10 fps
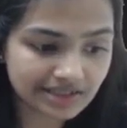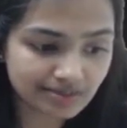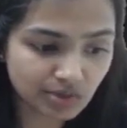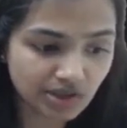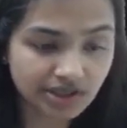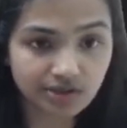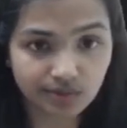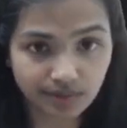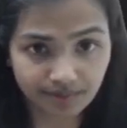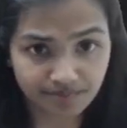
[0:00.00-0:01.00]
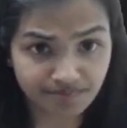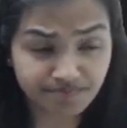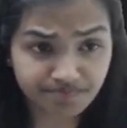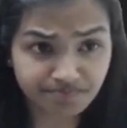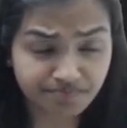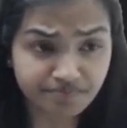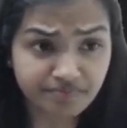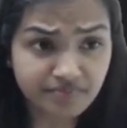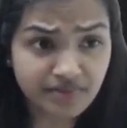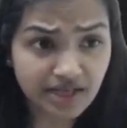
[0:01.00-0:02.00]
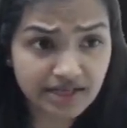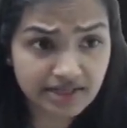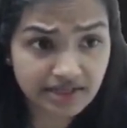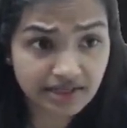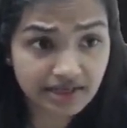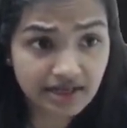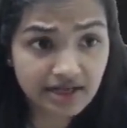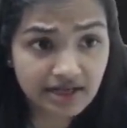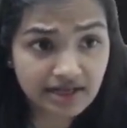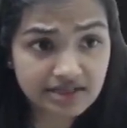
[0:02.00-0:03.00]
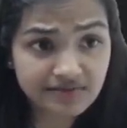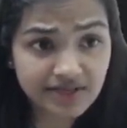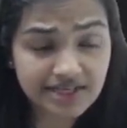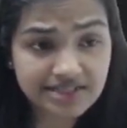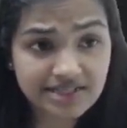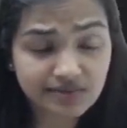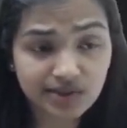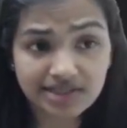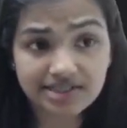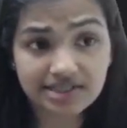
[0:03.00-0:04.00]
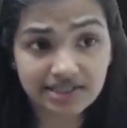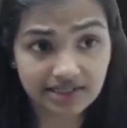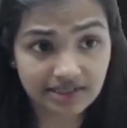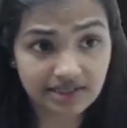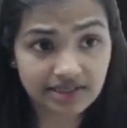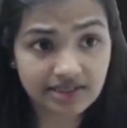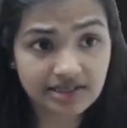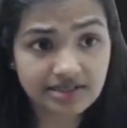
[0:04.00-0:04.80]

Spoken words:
molecule, ethene, as we can see, what is ethene? Ethene is